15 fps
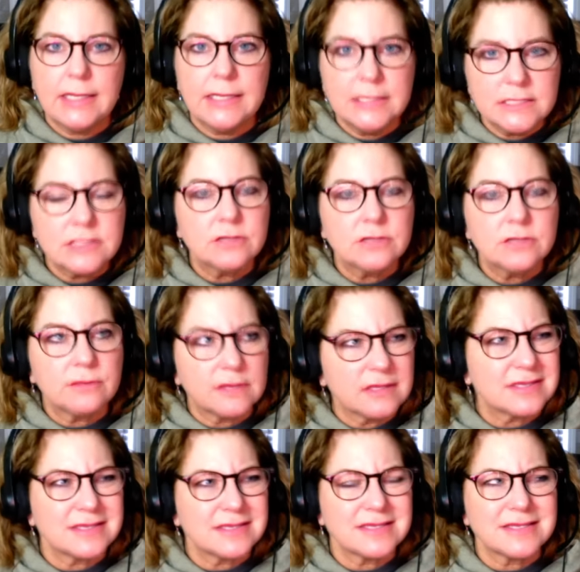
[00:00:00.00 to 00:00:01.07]
he still
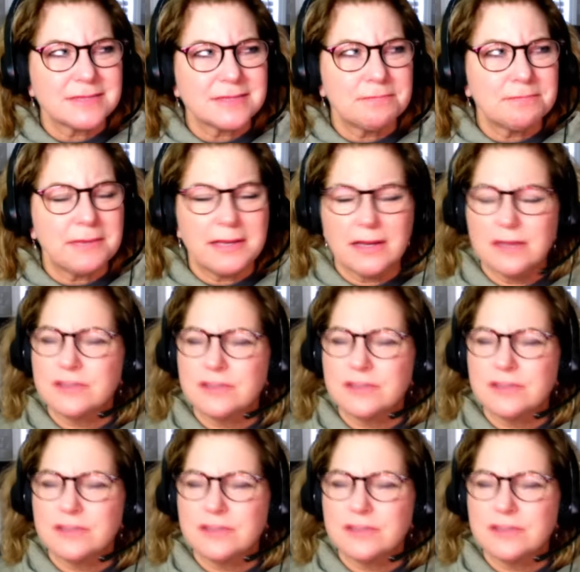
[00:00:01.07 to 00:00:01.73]
thinks it's because